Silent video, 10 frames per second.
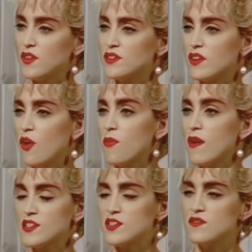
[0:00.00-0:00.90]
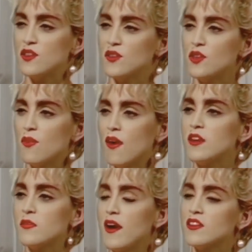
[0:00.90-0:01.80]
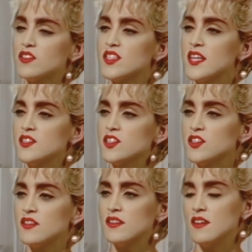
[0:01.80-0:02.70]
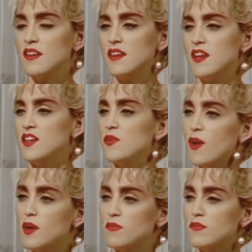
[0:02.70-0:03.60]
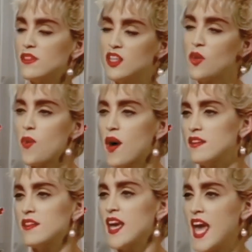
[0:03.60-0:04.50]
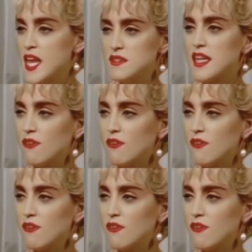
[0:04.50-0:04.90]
you know, that sort of competitiveness you have when there's a whole bunch of you and you want your parents' attention,